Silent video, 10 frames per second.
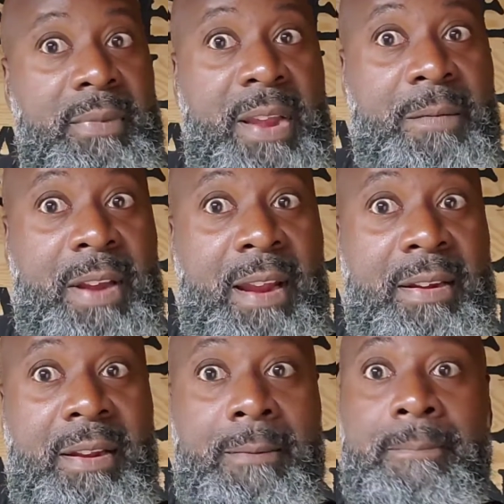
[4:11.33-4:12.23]
Devin
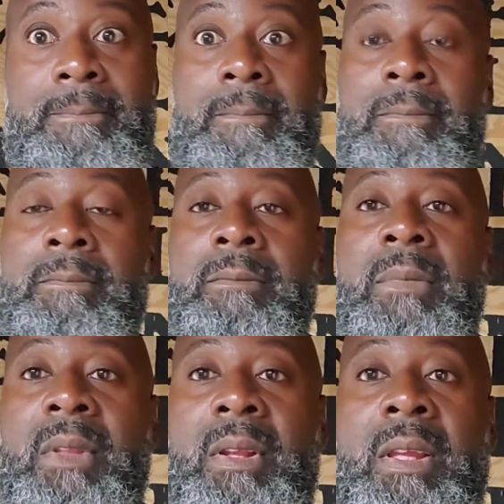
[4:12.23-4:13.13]
Haney.
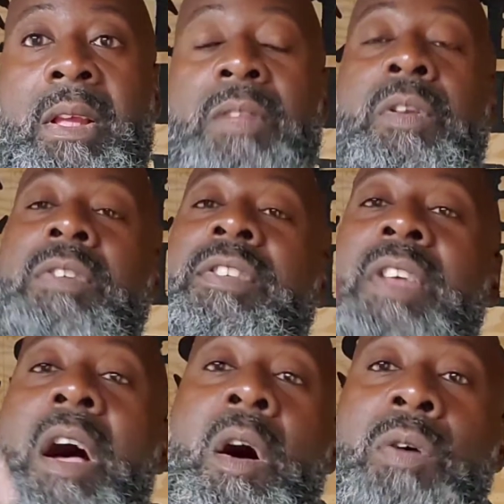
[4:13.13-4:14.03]
Those are
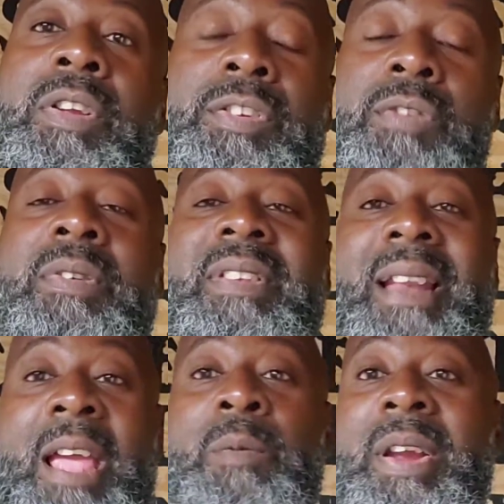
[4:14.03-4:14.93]
the only two in the
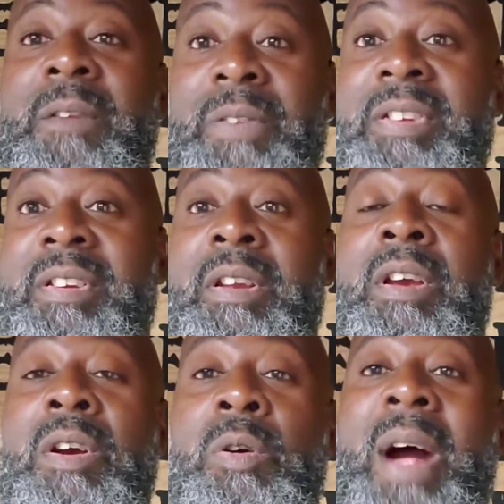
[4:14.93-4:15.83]
lightweight division
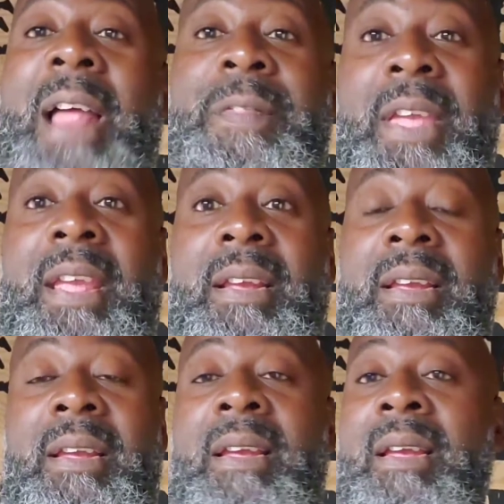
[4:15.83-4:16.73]
who I think
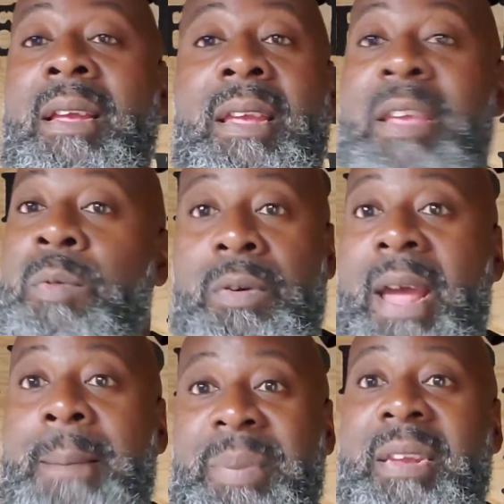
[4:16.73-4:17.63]
he will
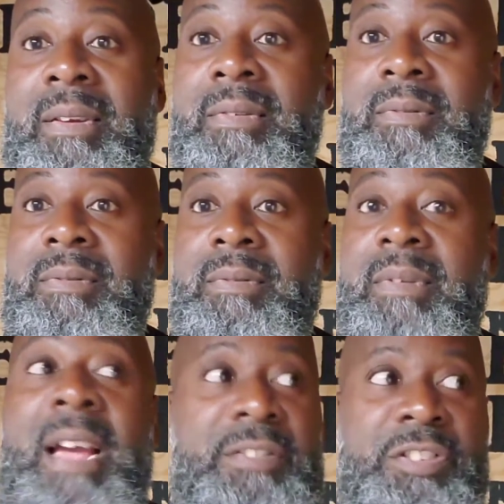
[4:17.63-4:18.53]
not beat.
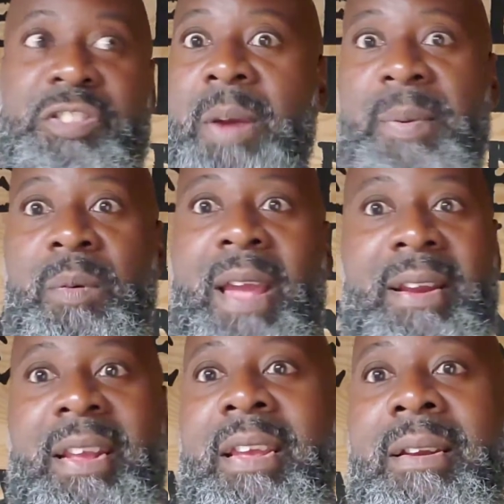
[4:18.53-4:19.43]
Not just jumping right
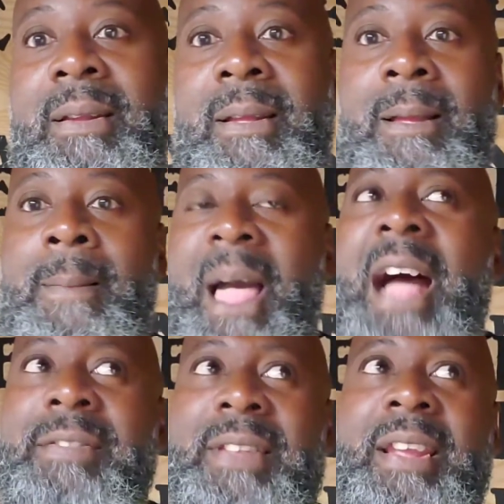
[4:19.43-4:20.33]
in.
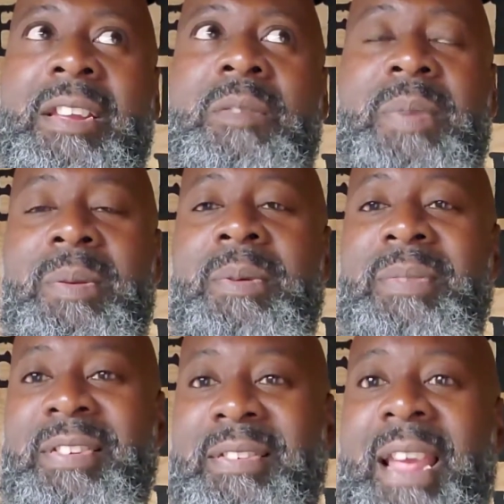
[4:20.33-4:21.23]
I think it'll be a
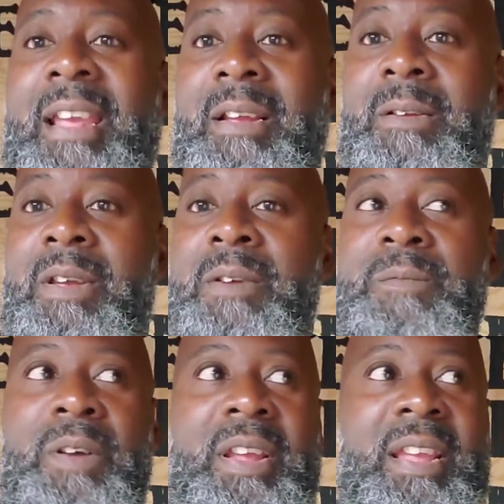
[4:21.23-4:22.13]
mistake
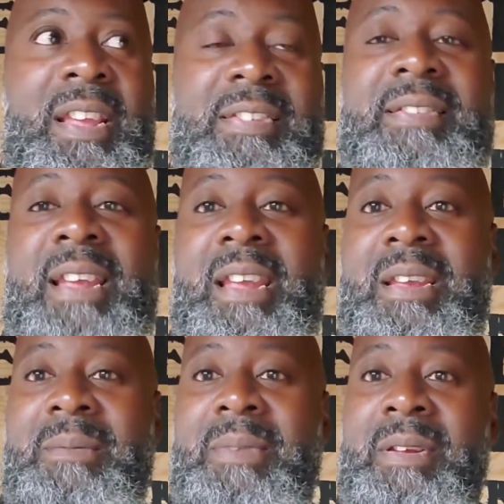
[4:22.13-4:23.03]
for his
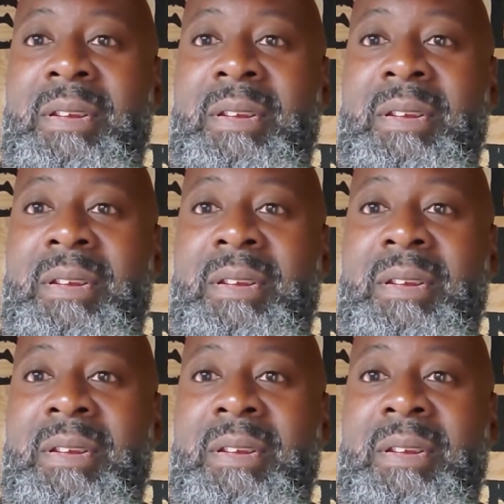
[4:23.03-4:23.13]
team